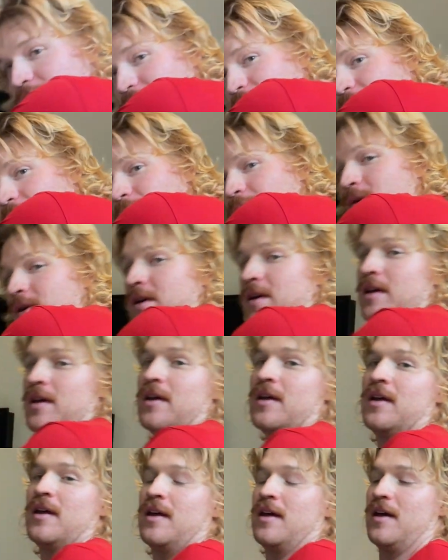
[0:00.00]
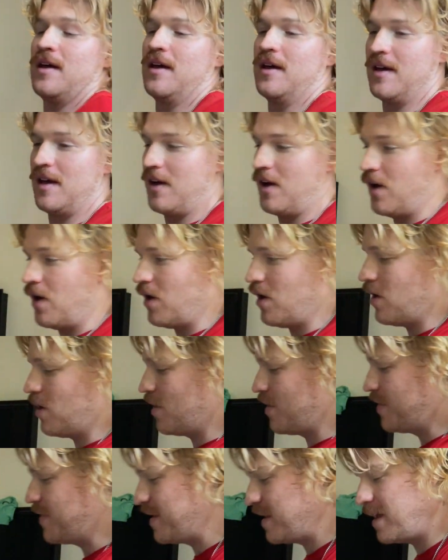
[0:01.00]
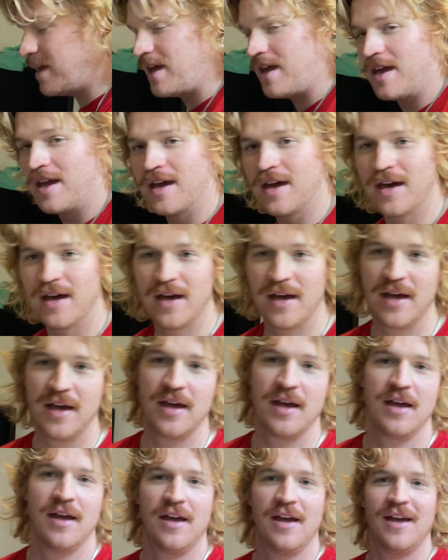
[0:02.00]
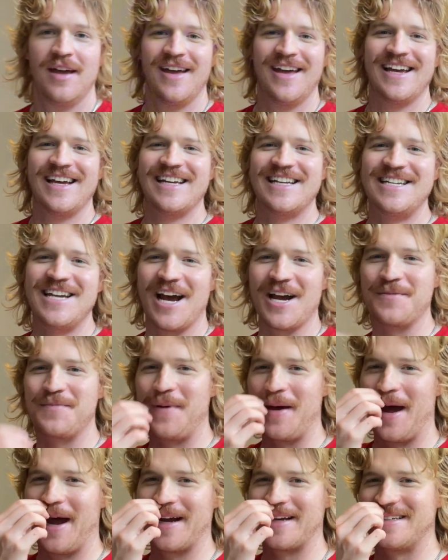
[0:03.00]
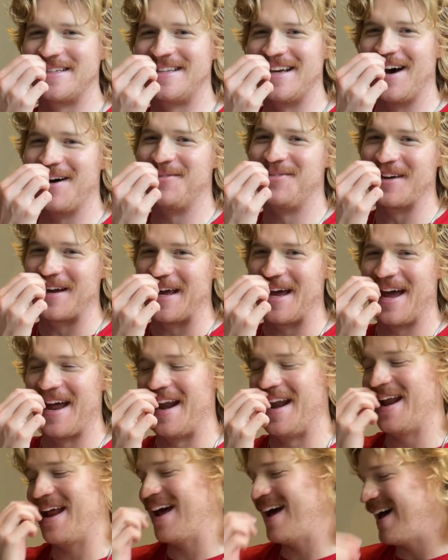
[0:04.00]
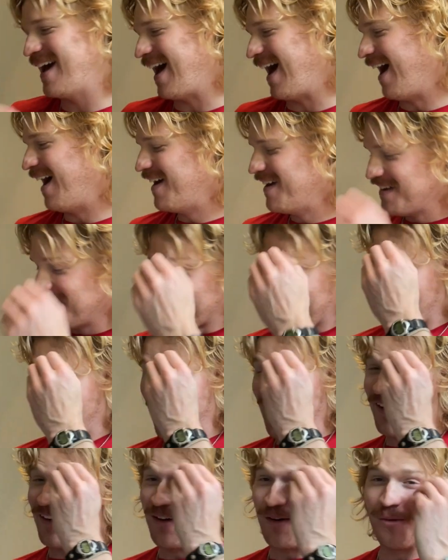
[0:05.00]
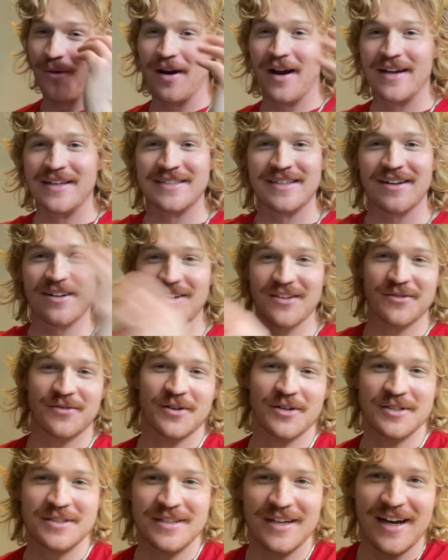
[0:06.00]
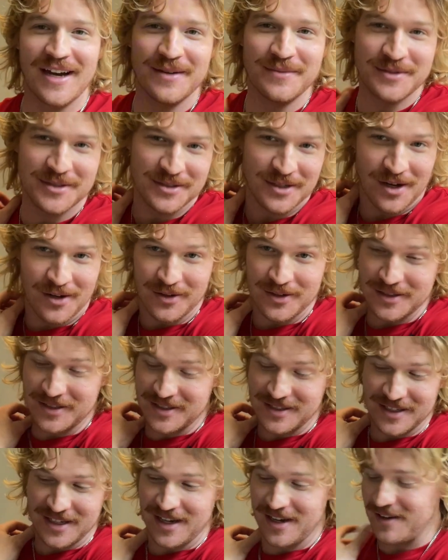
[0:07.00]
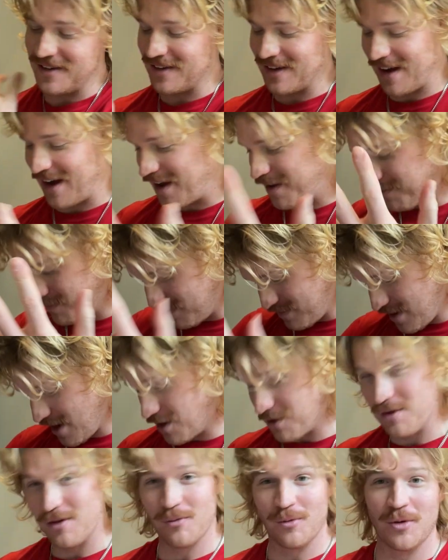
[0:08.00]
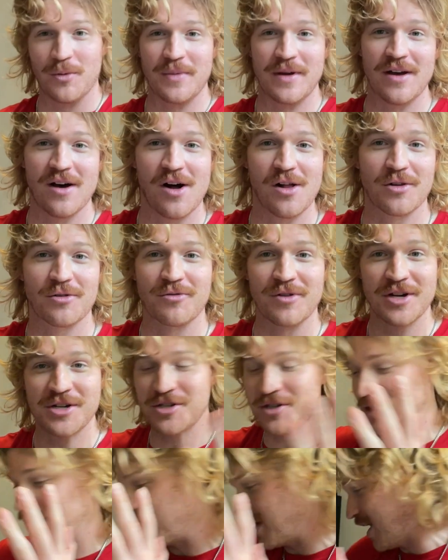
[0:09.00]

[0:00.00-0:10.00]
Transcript: do all the checked bag stuff again. I don't know what I said all the first time, so let's see. It will be all original